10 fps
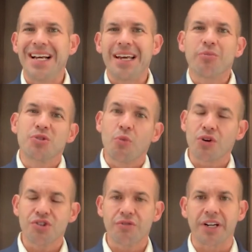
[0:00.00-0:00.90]
It was
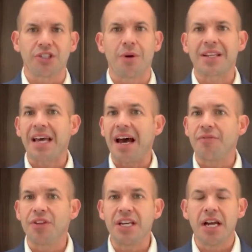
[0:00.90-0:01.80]
more strict. You had to
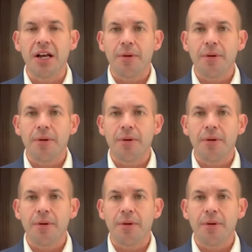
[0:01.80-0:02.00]
have the